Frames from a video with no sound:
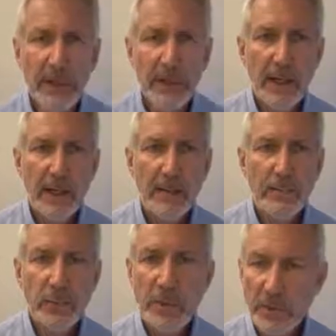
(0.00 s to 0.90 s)

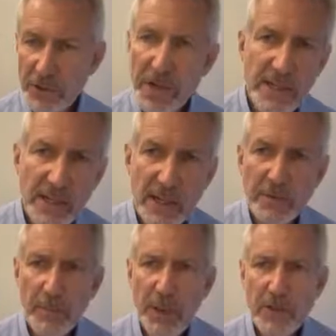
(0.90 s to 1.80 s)
We will treat any
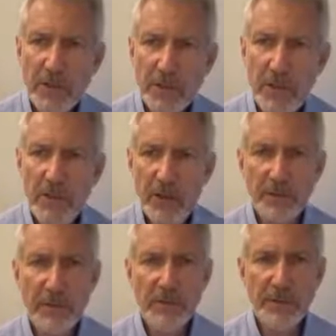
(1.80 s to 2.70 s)
information you give
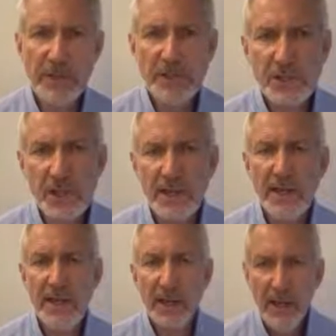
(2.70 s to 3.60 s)
us
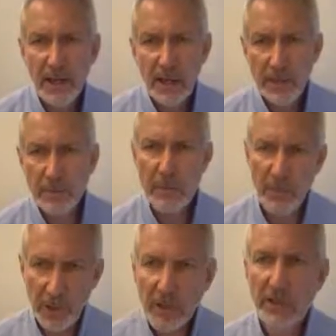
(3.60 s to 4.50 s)
confidentially, and we
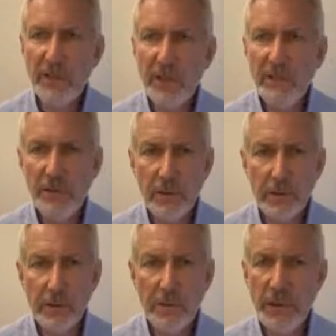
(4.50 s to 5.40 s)
will only sell to
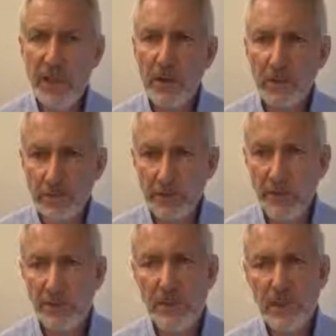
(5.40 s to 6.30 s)
you if we are
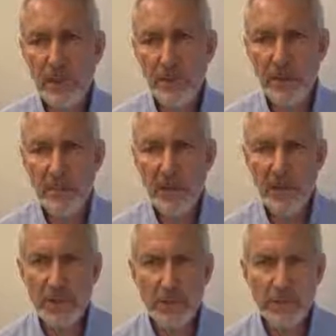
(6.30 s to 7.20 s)
confident that we can
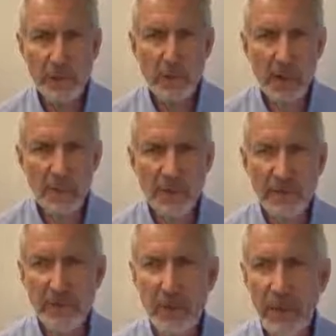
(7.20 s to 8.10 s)
meet your
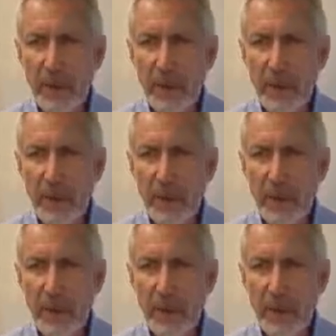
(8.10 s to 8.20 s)
requirements.